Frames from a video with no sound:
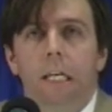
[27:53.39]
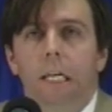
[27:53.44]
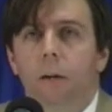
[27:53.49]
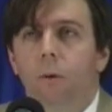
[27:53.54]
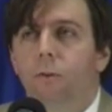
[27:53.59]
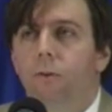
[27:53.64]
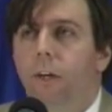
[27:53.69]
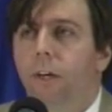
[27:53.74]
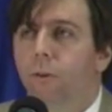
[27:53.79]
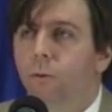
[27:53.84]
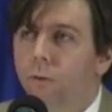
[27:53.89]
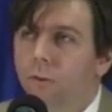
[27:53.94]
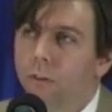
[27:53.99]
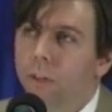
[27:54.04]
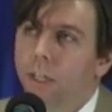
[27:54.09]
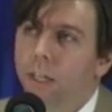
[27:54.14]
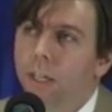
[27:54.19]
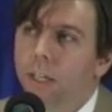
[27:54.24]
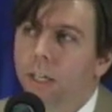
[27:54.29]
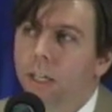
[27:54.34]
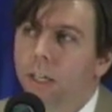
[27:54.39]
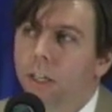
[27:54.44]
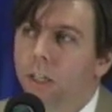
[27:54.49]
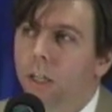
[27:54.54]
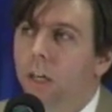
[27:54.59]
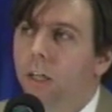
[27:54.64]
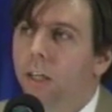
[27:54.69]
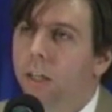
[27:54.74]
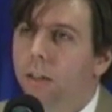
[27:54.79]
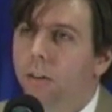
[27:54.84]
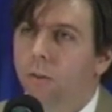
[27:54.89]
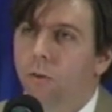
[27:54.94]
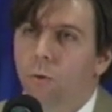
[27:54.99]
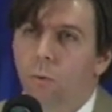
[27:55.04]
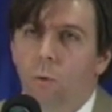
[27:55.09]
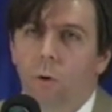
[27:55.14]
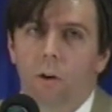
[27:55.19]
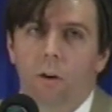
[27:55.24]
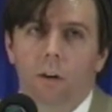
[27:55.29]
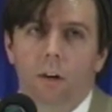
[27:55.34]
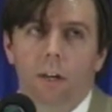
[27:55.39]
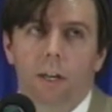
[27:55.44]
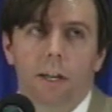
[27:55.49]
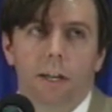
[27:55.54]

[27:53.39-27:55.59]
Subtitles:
It was interesting, in conducting this work,